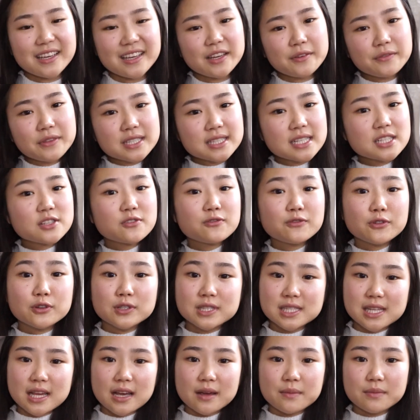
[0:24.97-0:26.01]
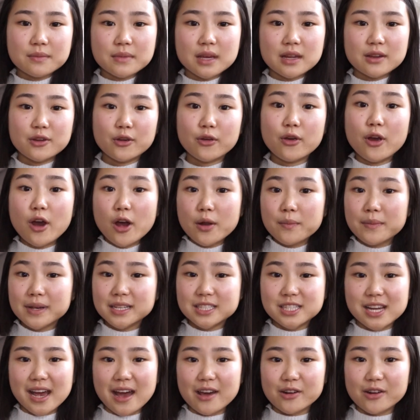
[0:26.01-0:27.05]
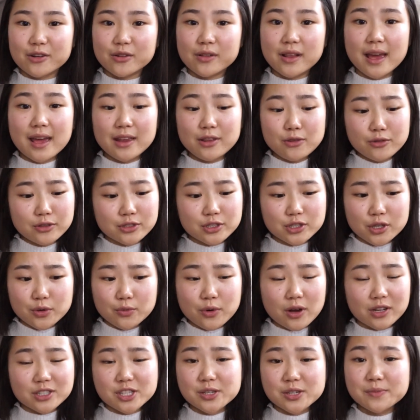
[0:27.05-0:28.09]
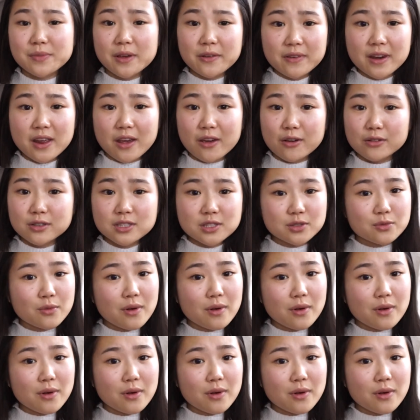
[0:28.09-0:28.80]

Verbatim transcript: If this is the first time that you're on my channel and you enjoy watching my videos,